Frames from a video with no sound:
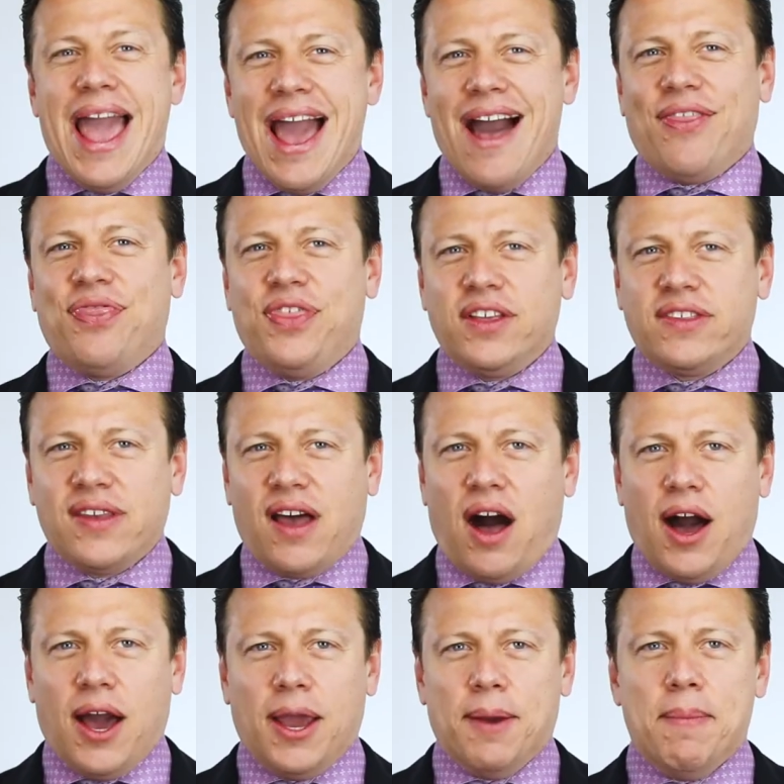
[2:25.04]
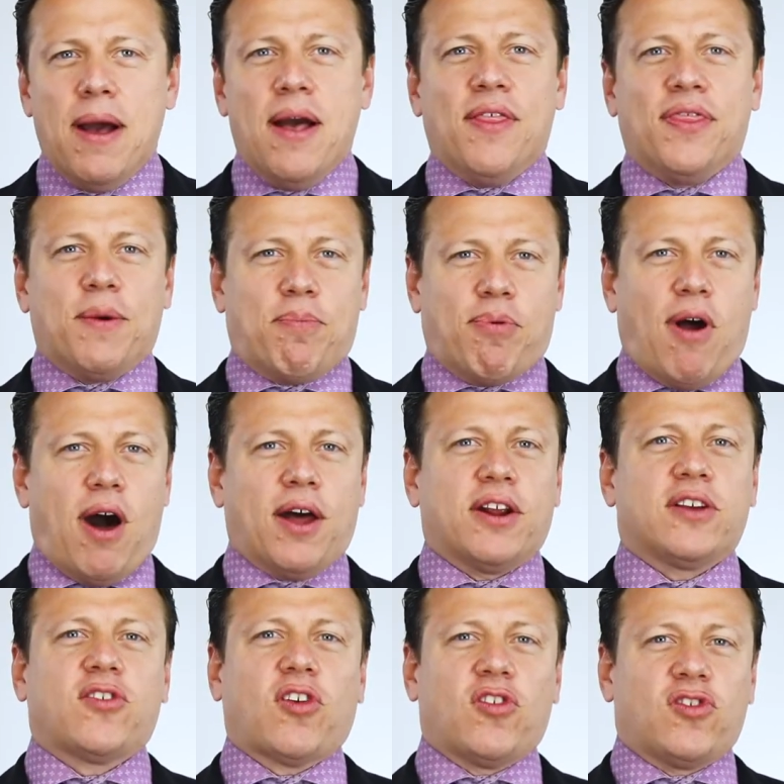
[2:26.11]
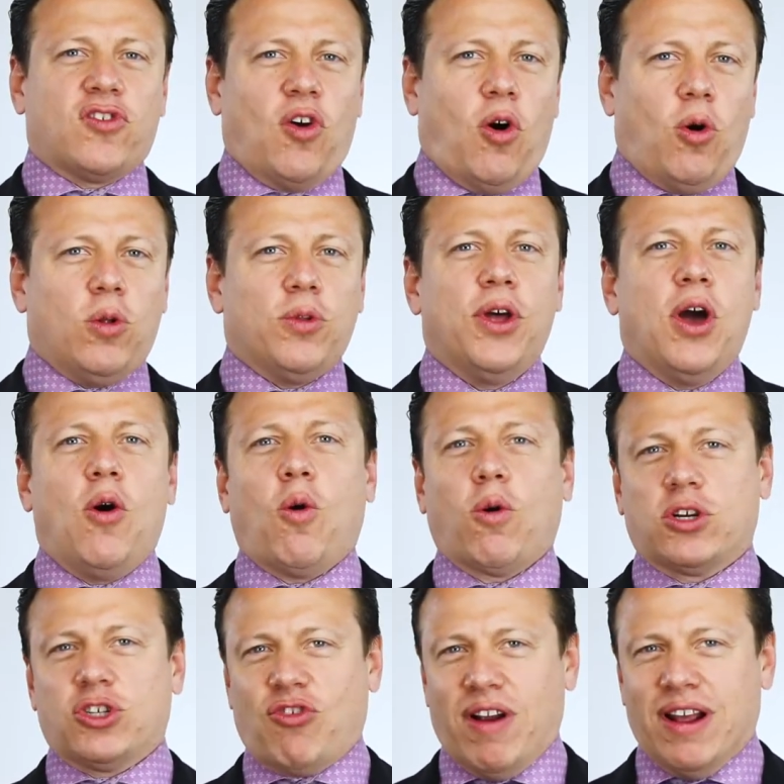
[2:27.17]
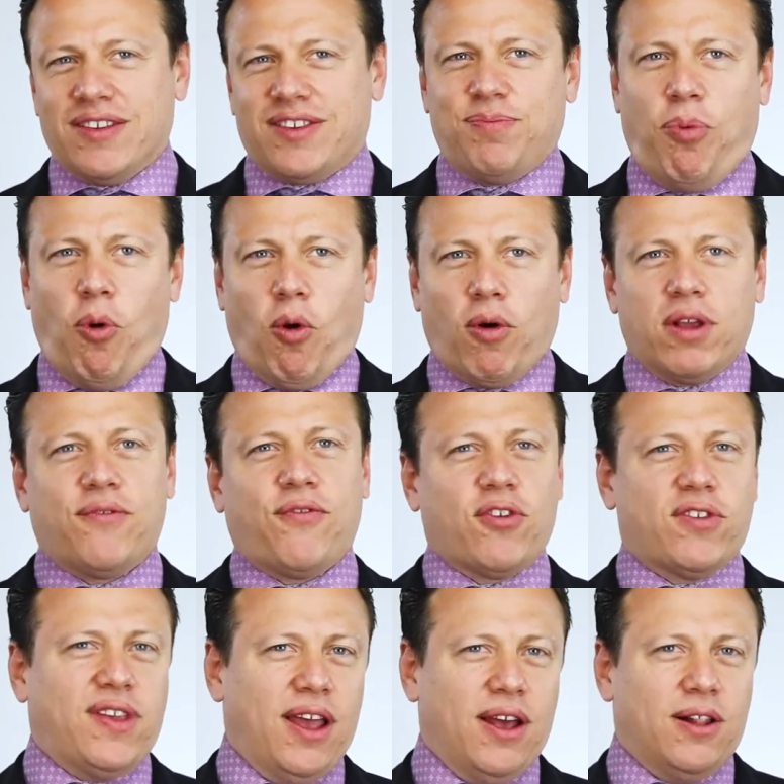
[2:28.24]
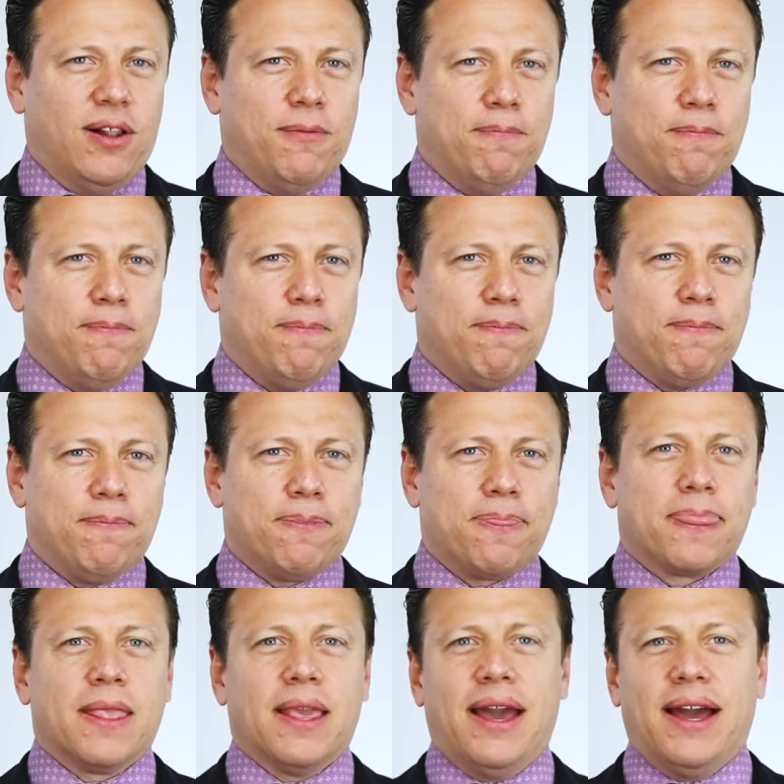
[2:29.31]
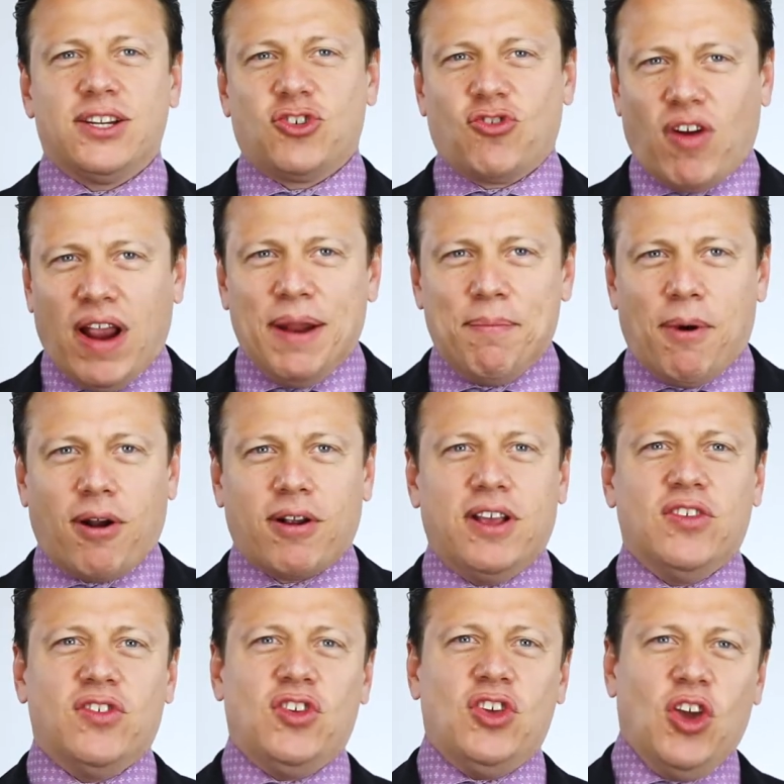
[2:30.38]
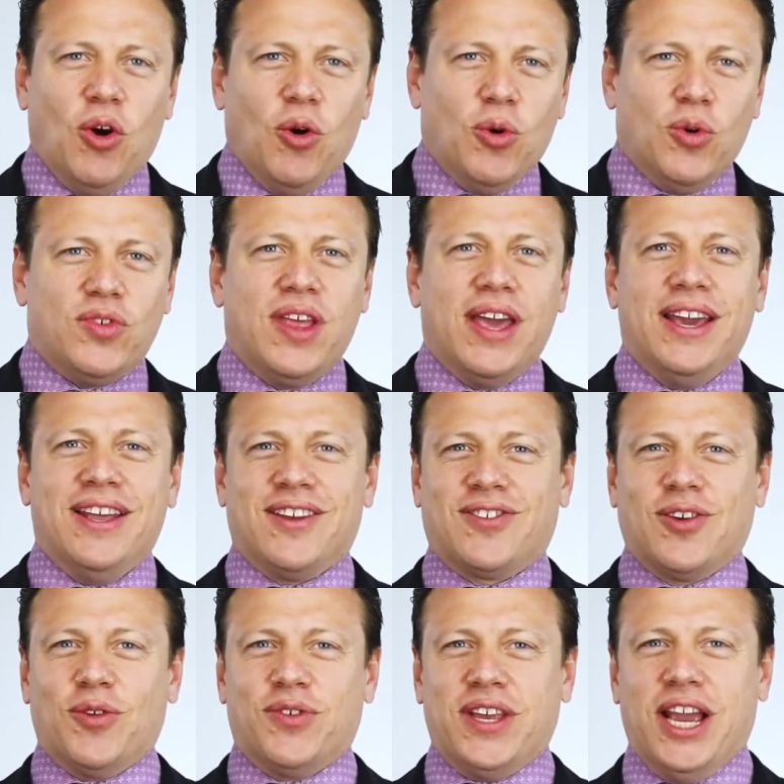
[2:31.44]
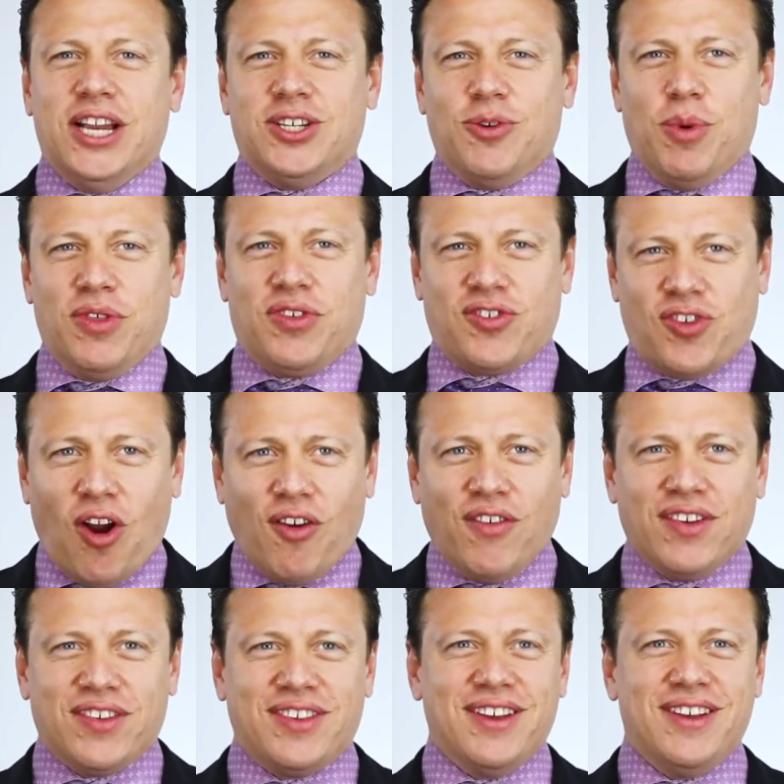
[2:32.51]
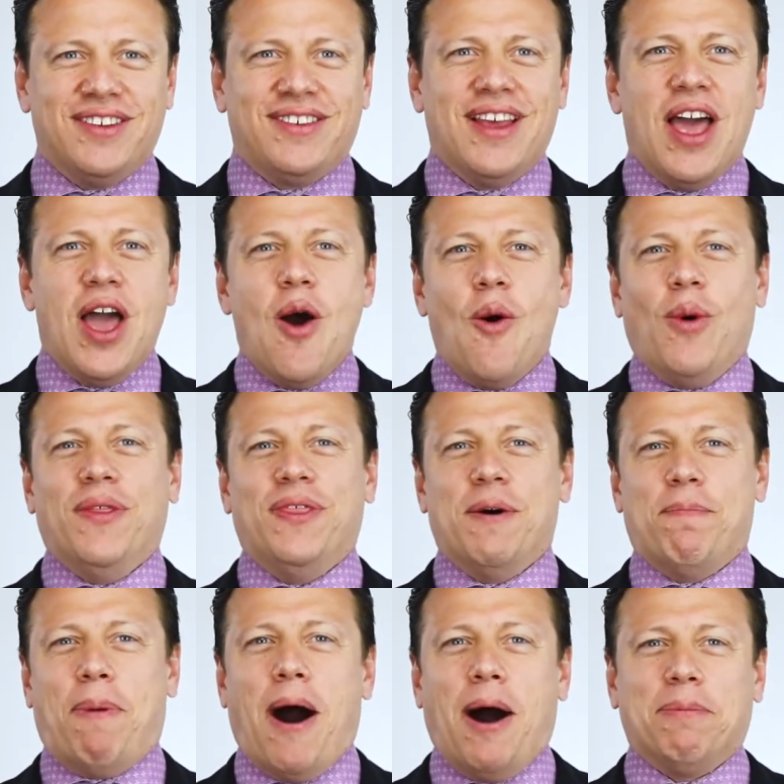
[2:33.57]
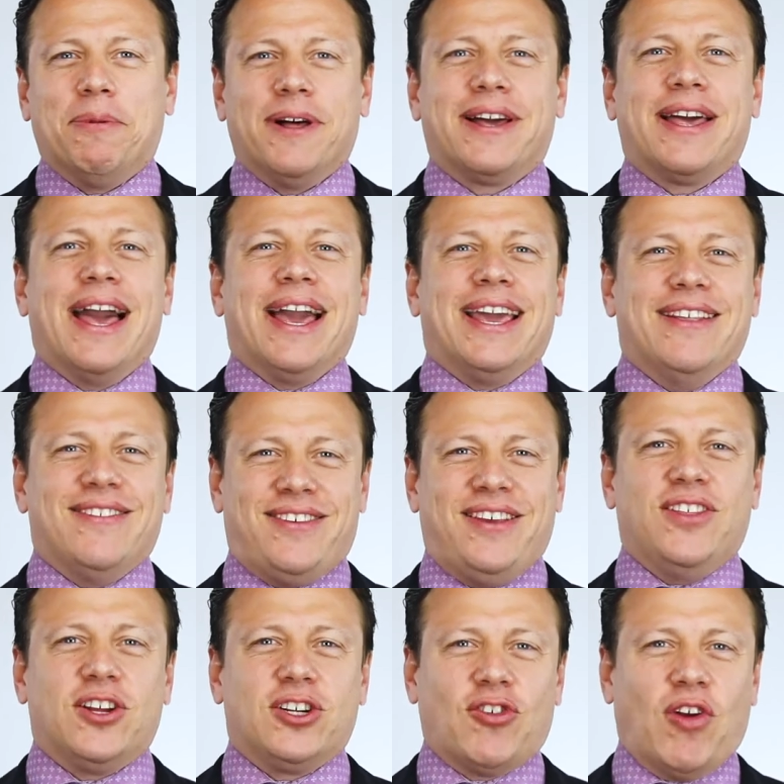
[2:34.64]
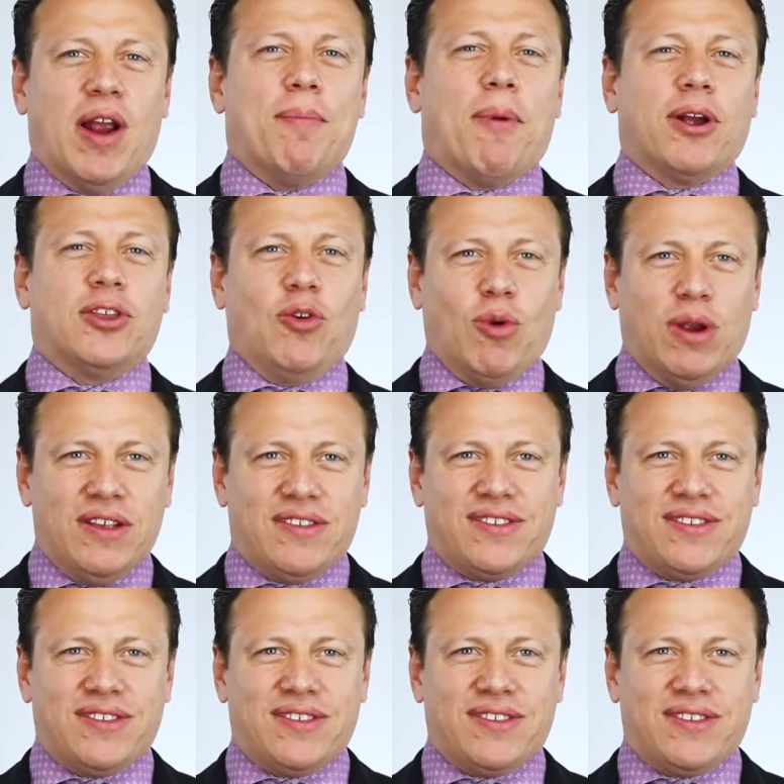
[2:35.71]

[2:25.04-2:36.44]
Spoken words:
at the time the products are sold or transported for sale. A trademark is used in association with services when the public can see the trademark during